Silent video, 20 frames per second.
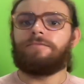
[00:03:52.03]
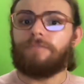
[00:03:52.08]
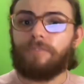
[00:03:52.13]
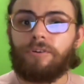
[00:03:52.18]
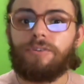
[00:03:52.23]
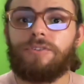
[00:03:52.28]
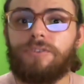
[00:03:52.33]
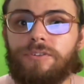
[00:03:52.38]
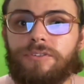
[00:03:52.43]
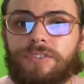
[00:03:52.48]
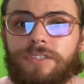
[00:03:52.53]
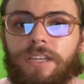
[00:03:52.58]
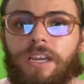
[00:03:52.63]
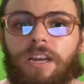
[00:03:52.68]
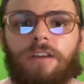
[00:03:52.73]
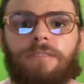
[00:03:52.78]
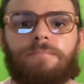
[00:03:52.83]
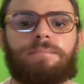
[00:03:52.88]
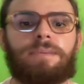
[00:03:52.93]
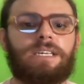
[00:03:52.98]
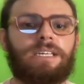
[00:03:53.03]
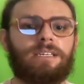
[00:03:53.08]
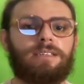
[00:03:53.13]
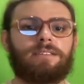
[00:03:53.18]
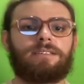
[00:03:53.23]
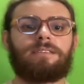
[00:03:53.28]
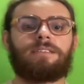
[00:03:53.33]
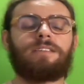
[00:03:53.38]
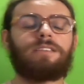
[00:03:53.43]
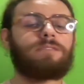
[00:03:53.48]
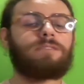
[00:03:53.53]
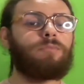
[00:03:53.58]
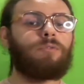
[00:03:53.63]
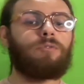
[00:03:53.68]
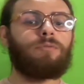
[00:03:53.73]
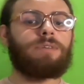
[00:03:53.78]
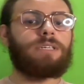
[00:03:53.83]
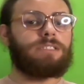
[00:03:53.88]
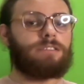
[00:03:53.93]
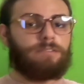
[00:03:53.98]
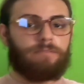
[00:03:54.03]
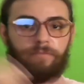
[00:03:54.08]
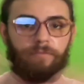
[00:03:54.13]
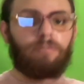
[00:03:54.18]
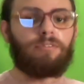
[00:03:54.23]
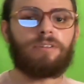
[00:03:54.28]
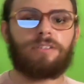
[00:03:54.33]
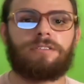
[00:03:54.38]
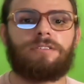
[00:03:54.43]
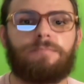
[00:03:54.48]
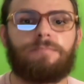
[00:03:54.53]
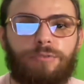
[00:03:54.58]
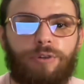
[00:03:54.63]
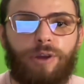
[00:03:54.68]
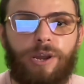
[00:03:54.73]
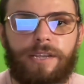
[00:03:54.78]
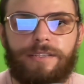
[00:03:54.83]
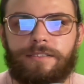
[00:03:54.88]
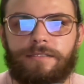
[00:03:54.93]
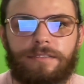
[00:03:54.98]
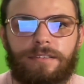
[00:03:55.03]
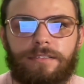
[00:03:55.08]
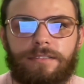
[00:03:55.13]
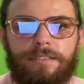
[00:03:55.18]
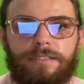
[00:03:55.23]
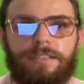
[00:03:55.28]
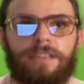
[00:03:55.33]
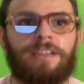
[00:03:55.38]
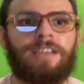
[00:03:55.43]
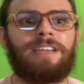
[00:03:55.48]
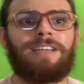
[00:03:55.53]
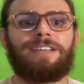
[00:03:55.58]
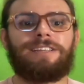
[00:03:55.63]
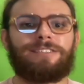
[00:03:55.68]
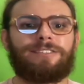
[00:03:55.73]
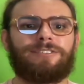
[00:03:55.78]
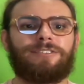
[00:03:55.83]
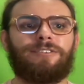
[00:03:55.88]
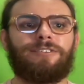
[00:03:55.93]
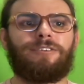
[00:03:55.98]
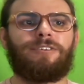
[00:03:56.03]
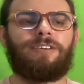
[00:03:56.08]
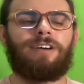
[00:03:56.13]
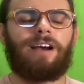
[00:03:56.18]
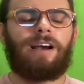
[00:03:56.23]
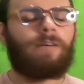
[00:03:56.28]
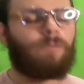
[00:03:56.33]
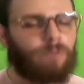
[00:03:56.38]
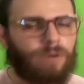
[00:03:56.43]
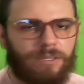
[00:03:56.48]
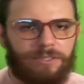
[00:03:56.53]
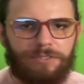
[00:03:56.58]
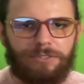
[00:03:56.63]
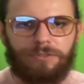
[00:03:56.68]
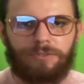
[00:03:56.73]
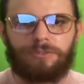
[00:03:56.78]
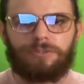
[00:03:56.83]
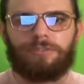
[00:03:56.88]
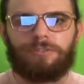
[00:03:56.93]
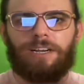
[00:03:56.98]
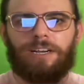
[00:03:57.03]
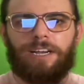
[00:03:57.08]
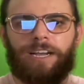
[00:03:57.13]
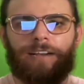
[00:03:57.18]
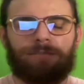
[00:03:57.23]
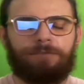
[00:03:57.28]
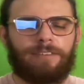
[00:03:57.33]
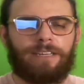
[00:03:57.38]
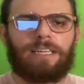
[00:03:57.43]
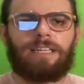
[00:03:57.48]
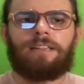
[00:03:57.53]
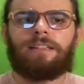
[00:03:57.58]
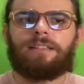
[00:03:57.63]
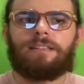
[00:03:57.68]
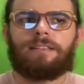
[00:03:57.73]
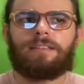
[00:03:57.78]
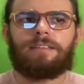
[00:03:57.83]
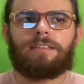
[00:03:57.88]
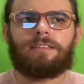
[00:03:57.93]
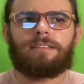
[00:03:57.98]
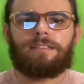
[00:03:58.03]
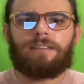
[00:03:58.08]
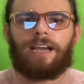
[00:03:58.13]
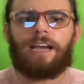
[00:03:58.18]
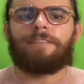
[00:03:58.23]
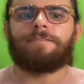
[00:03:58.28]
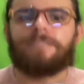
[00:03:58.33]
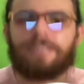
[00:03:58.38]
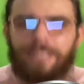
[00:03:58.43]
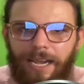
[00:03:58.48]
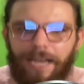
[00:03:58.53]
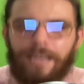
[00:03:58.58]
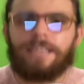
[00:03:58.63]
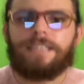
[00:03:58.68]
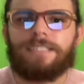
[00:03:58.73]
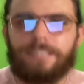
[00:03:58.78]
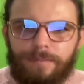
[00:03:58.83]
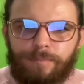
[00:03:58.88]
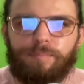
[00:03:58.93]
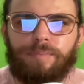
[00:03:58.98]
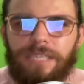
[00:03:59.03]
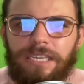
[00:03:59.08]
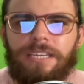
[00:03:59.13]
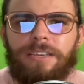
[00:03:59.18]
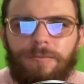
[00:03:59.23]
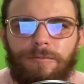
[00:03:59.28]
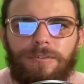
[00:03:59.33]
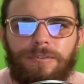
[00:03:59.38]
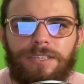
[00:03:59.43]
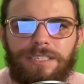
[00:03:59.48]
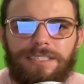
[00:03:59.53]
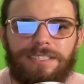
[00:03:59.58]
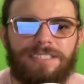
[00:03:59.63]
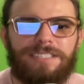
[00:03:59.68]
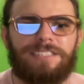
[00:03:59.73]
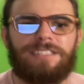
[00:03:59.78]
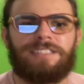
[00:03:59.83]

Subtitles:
yourself, because this movie is full of surprises. So I want you to have that experience.